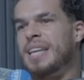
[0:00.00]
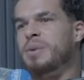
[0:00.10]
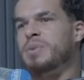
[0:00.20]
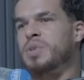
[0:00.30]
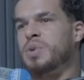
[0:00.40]
And it
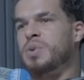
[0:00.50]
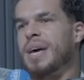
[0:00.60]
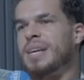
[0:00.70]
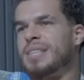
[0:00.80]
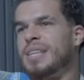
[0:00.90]
was cool,
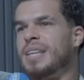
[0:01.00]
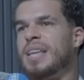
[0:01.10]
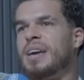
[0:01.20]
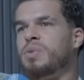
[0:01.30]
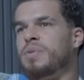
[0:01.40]
like, because at the end of
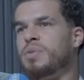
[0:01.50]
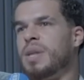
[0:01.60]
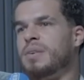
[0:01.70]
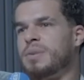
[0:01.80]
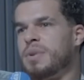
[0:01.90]
the day, if you
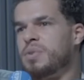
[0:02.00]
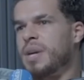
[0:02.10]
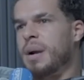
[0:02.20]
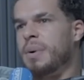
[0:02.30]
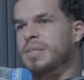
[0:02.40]
love someone, if you
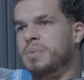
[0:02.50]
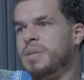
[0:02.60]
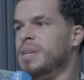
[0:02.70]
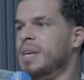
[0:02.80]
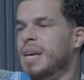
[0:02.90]
care about
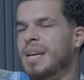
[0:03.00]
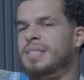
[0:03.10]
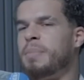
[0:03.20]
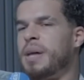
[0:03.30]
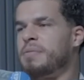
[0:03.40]
someone,
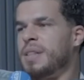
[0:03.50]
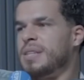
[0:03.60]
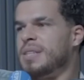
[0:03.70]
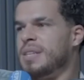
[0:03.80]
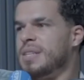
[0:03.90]
it's a better
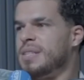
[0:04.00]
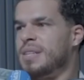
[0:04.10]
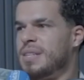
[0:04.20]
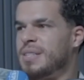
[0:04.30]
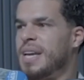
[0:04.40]
feeling to
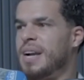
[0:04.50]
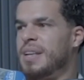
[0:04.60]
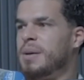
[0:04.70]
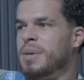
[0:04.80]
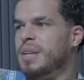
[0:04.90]
take care of
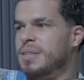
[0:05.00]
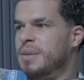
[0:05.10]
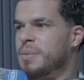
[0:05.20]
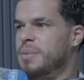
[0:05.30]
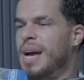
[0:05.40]
them than it is
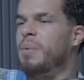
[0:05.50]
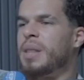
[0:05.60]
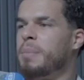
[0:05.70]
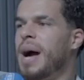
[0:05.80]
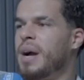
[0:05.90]
to, like, I'd
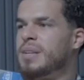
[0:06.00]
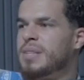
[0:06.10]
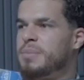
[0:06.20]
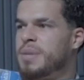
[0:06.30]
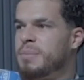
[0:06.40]
rather buy her
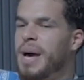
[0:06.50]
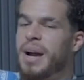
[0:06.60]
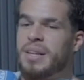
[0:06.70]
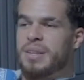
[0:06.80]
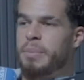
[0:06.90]
something, buy
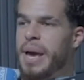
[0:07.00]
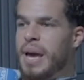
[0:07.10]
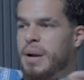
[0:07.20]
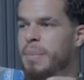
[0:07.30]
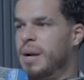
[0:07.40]
her a little
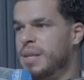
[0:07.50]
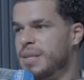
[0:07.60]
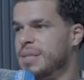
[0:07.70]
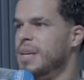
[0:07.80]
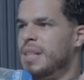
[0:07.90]
bag, or buy her
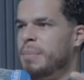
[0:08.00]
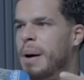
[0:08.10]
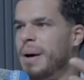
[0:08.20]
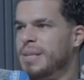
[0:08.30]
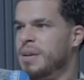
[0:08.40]
this than
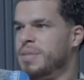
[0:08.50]
buy myself